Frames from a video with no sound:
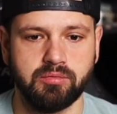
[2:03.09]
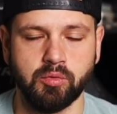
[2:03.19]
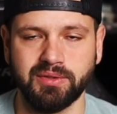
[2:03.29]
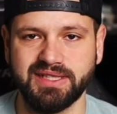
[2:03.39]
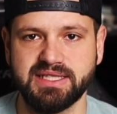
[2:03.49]

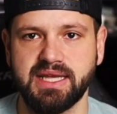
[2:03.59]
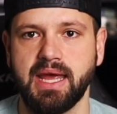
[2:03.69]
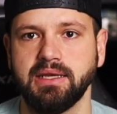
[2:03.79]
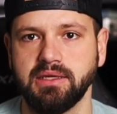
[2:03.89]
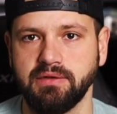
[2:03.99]
We'll release
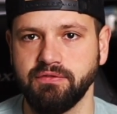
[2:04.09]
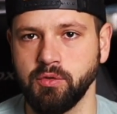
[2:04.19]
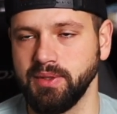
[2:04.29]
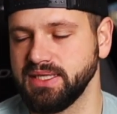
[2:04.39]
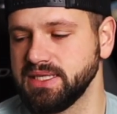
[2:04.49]
that in a
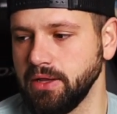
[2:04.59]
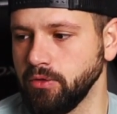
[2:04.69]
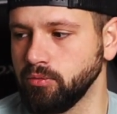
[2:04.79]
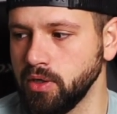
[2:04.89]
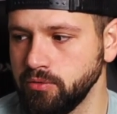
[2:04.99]
few weeks down
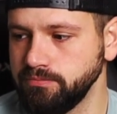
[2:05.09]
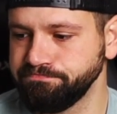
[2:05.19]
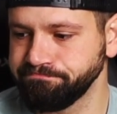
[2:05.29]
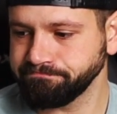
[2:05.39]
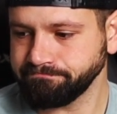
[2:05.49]
the road.
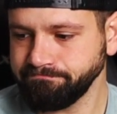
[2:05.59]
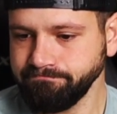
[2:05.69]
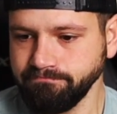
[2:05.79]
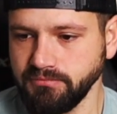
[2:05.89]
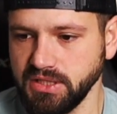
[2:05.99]

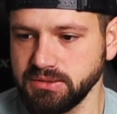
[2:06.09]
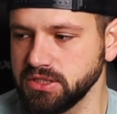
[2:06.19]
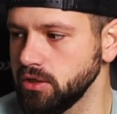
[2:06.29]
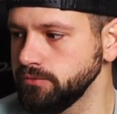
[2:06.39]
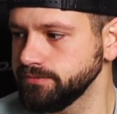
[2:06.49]

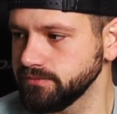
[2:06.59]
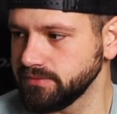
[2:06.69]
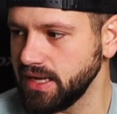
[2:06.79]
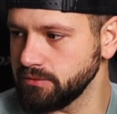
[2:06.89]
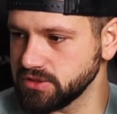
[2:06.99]
So
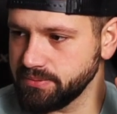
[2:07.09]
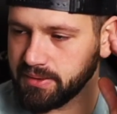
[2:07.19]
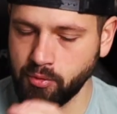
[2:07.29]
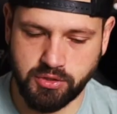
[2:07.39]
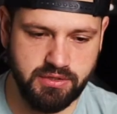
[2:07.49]
that was a
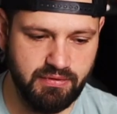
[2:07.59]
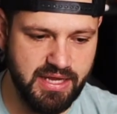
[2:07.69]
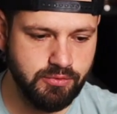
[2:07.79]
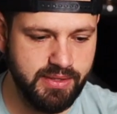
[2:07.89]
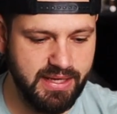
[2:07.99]
big portion of
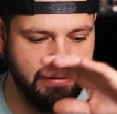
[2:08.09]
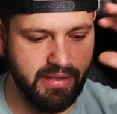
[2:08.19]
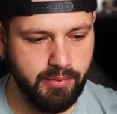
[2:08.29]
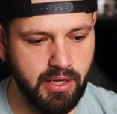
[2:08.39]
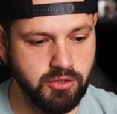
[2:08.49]
last week, and
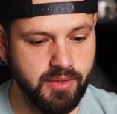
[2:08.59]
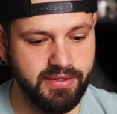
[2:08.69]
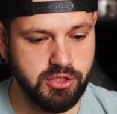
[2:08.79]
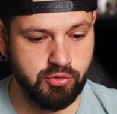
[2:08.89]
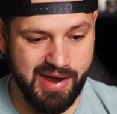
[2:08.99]
then we also
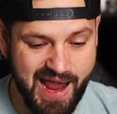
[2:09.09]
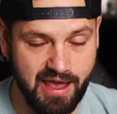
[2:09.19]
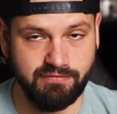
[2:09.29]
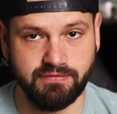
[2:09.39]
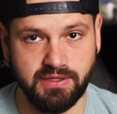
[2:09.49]
had the
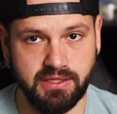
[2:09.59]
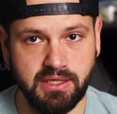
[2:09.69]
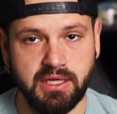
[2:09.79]
draft.